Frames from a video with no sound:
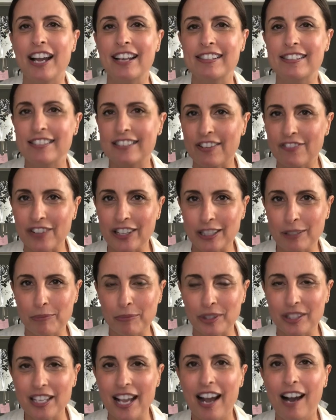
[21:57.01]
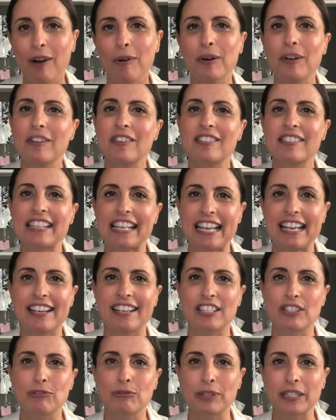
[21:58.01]
stuffing them with towels,
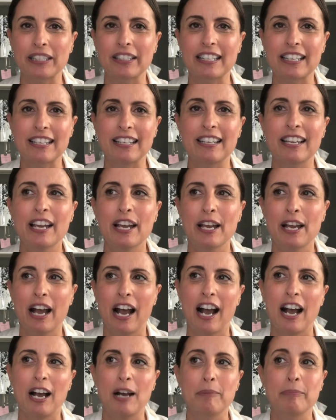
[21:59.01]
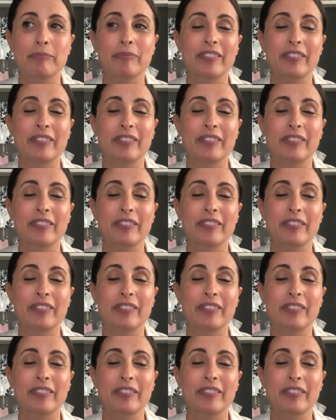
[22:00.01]
and really um,